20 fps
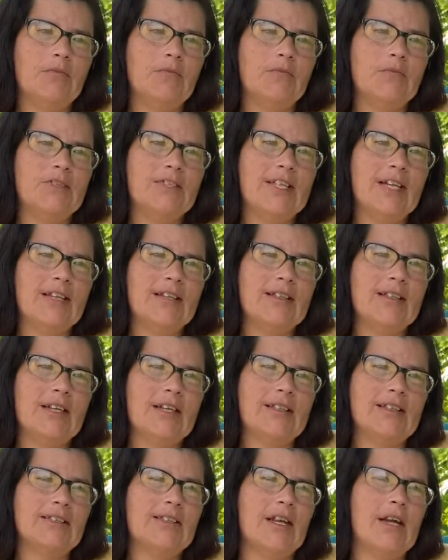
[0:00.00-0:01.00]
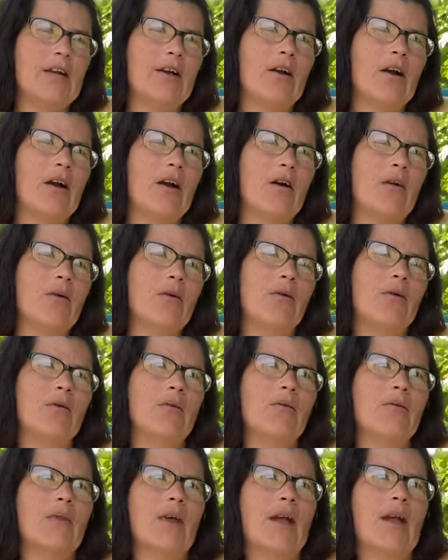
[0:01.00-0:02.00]
saying things like,
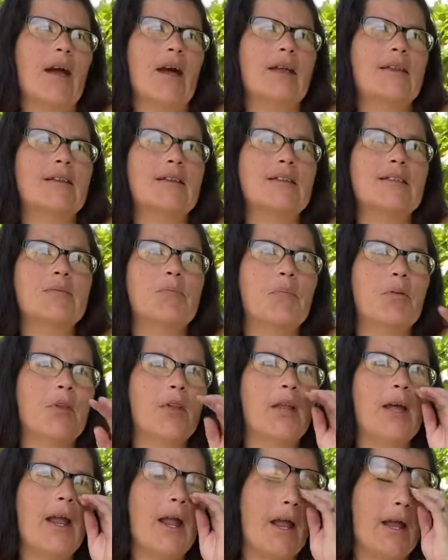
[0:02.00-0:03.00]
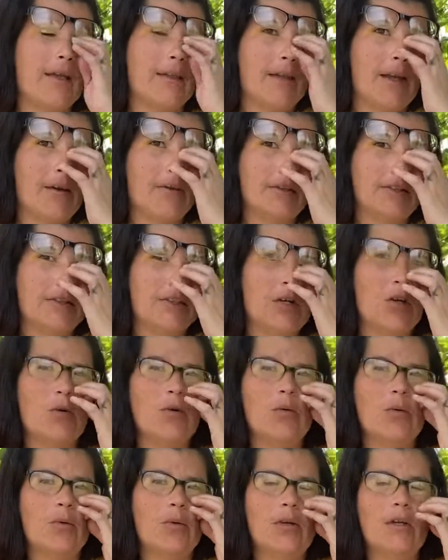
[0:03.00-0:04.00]
oh, they had this plant that was
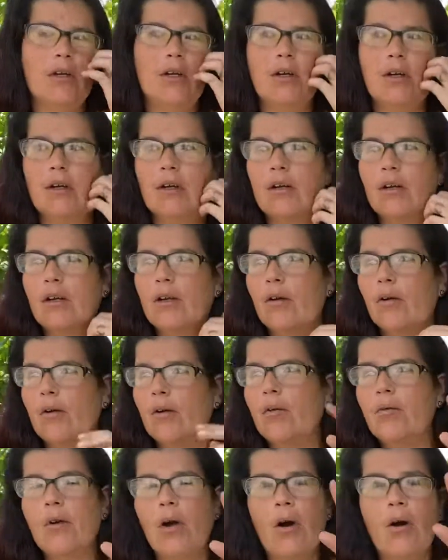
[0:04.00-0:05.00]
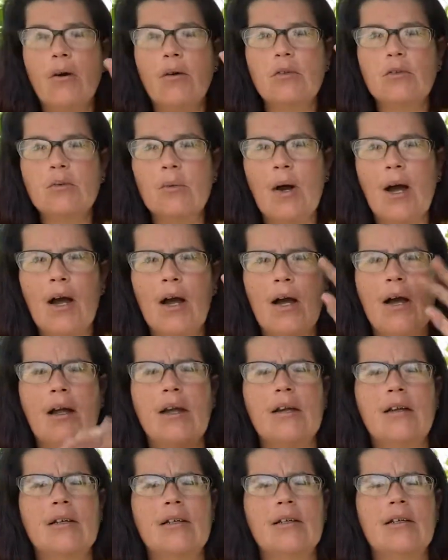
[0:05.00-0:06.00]
so, who knows
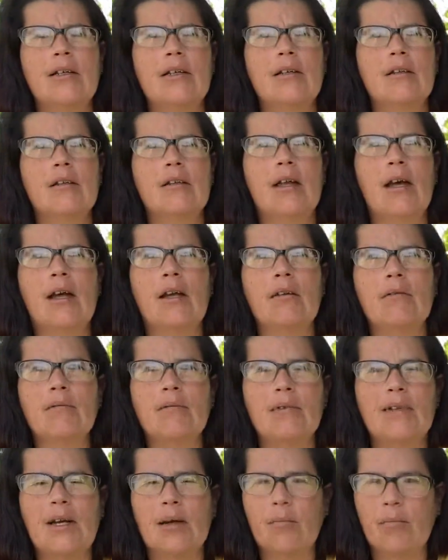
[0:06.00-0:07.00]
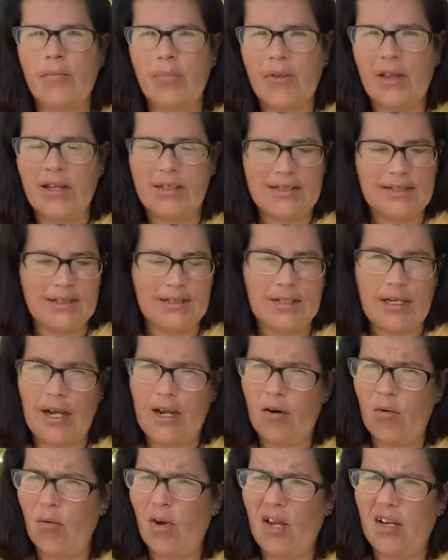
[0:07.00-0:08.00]
why, and like, that plant's a
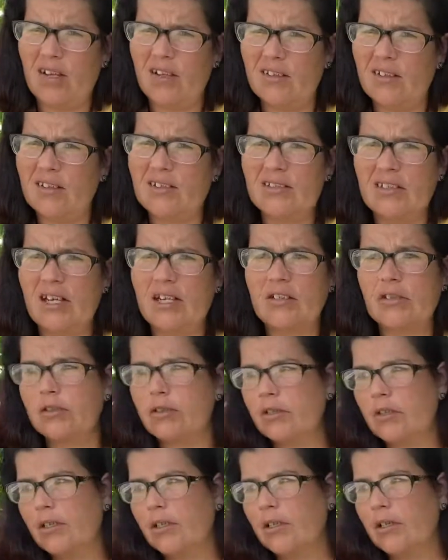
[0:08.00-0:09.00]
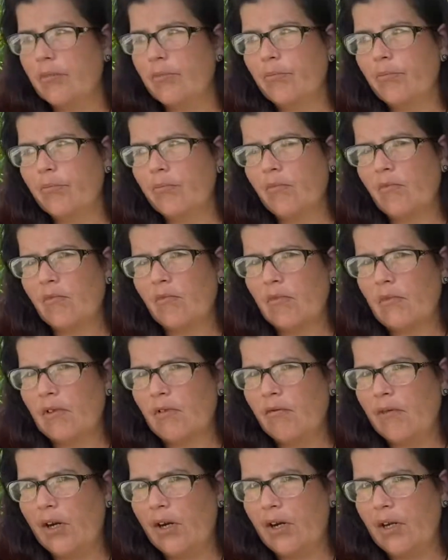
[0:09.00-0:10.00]
diuretic. That's actually a
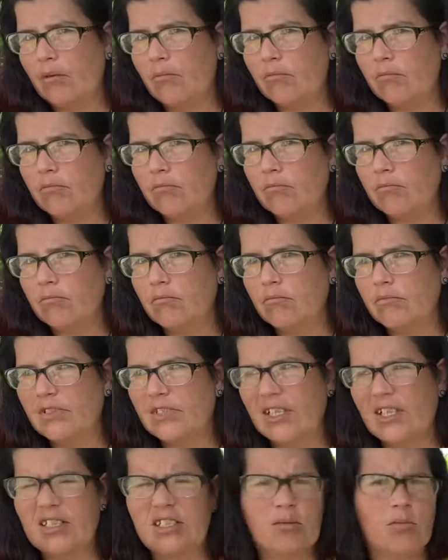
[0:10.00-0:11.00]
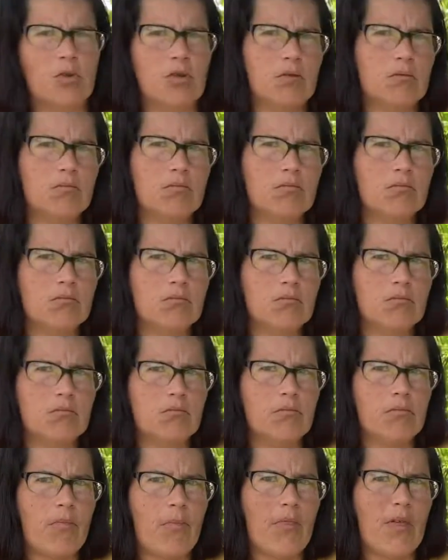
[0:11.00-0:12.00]
very sensible
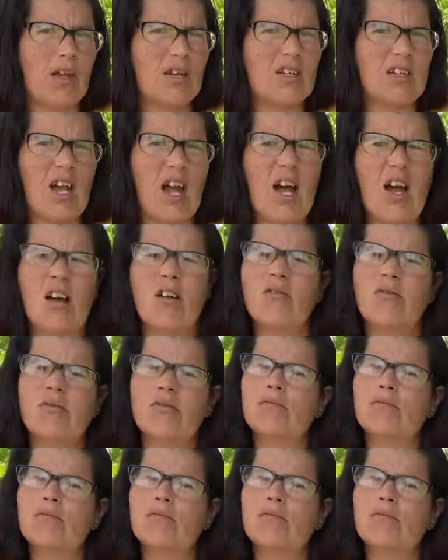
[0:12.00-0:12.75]
thing to have.